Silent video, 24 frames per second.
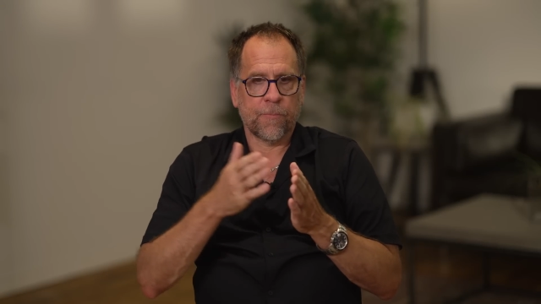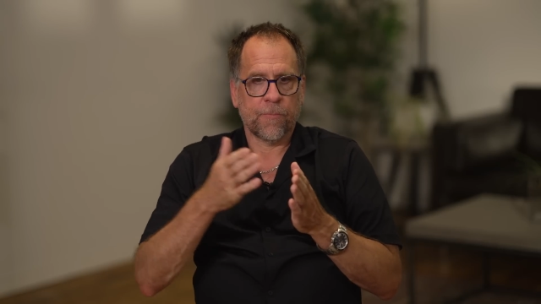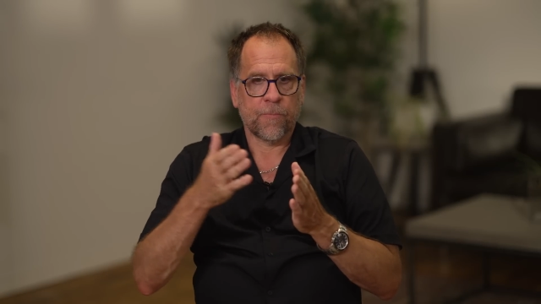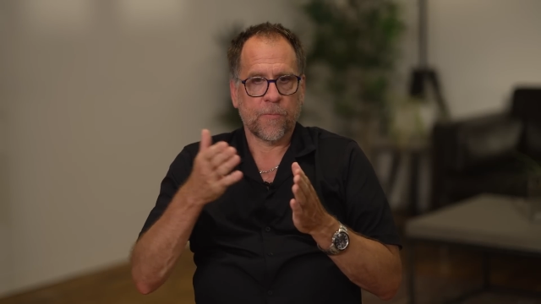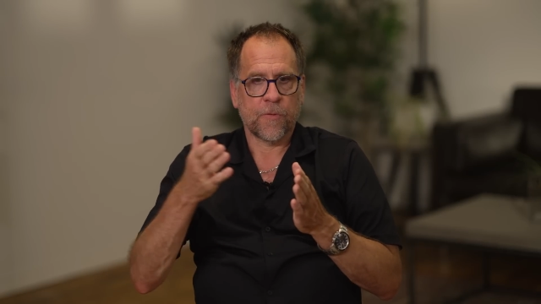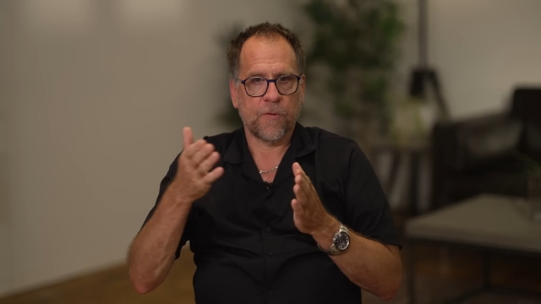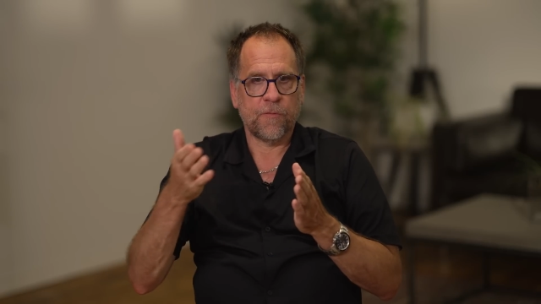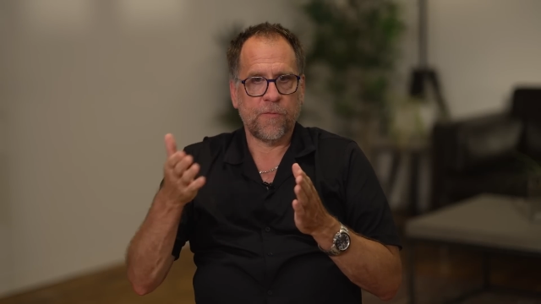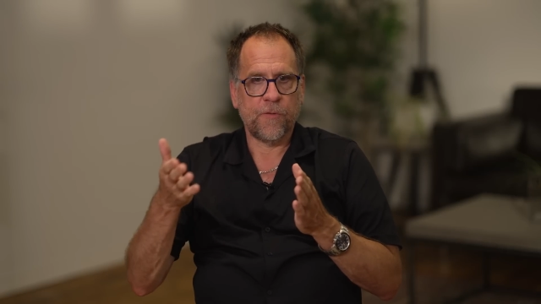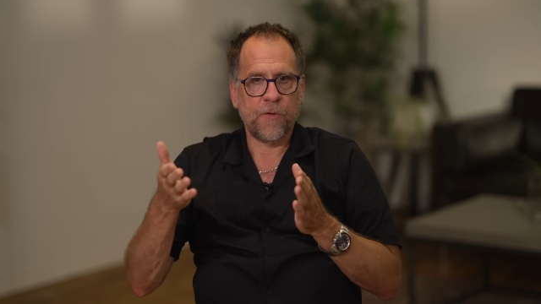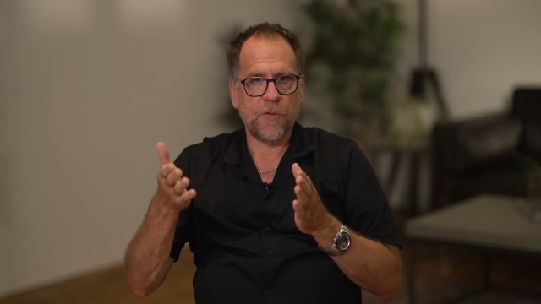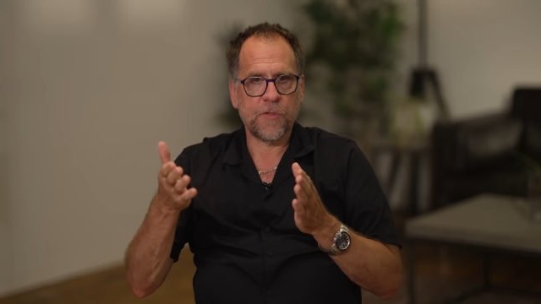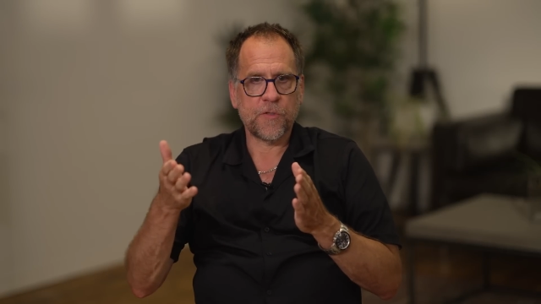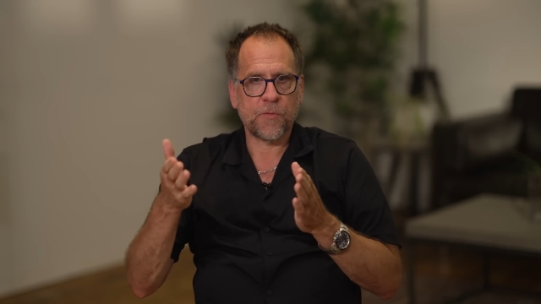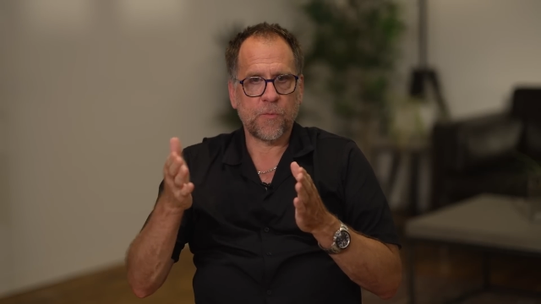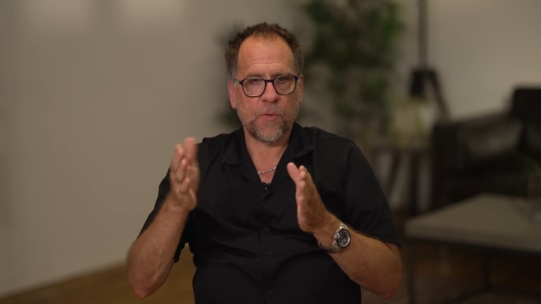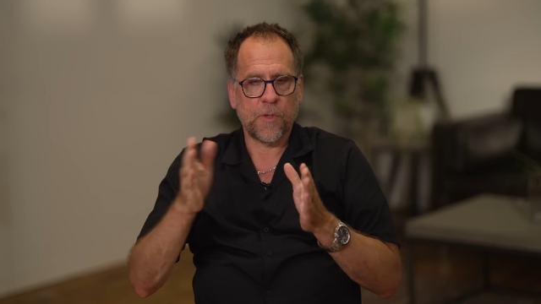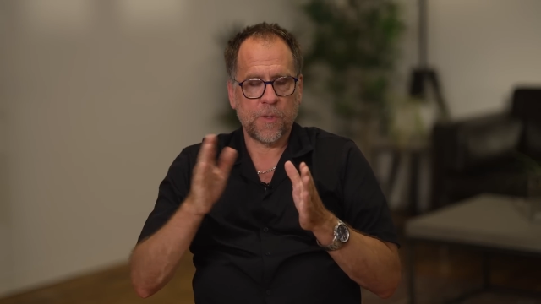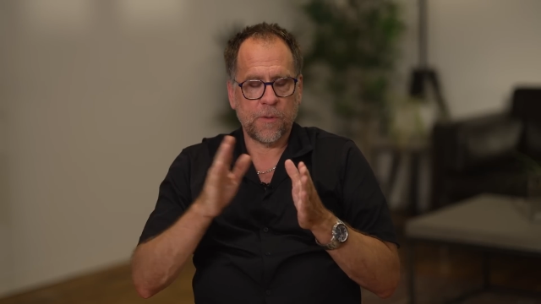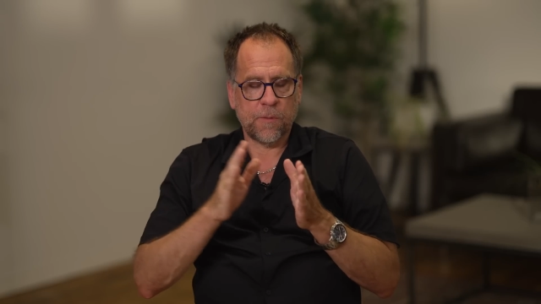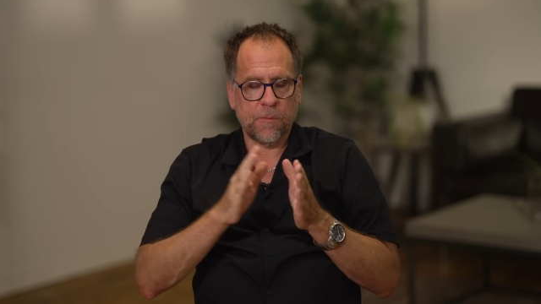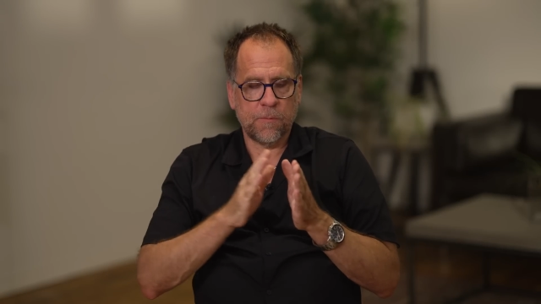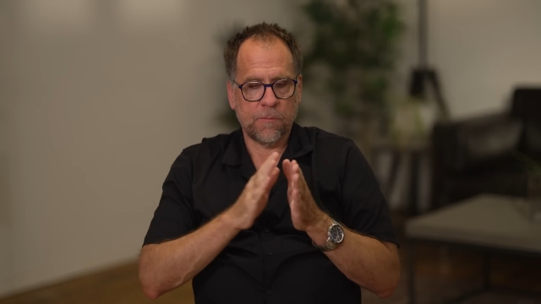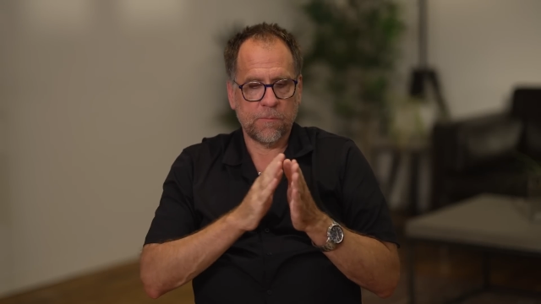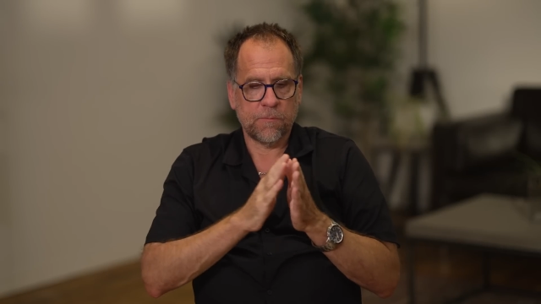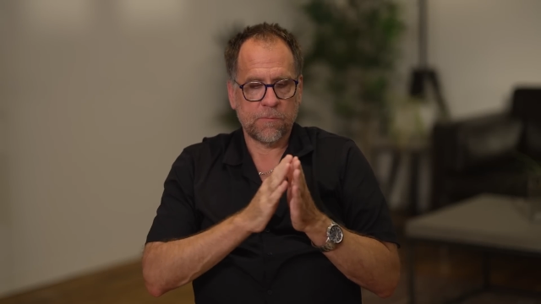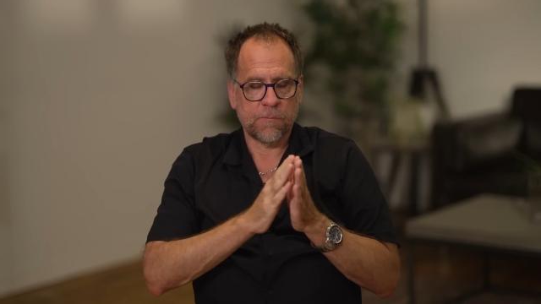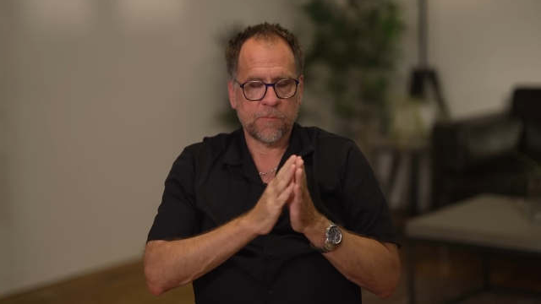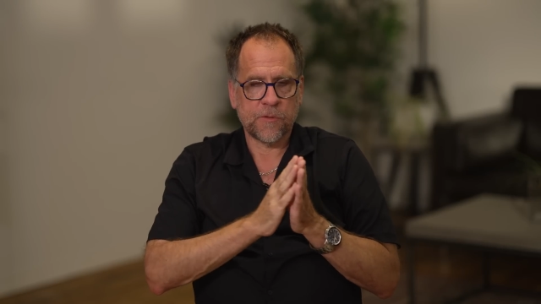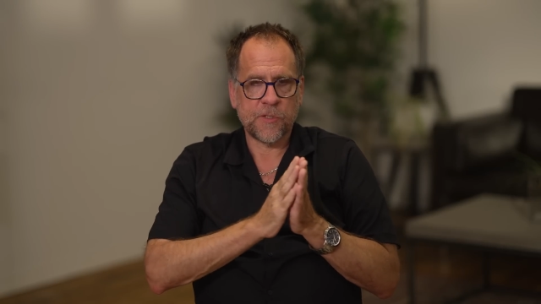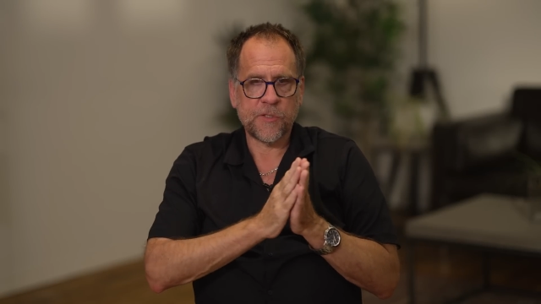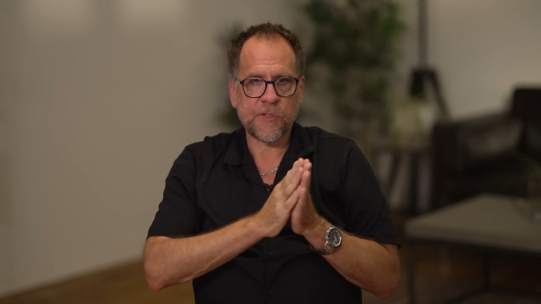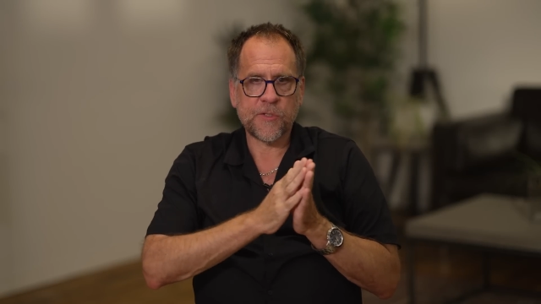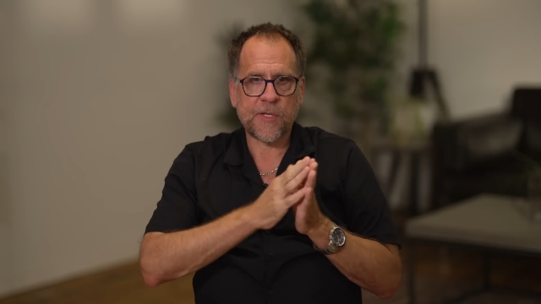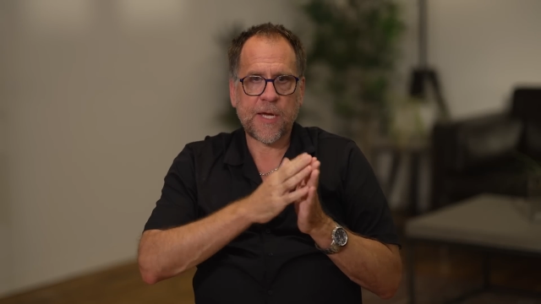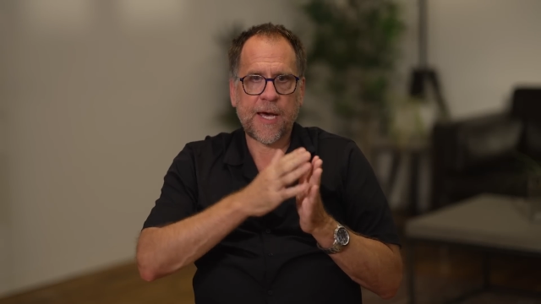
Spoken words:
The first one, just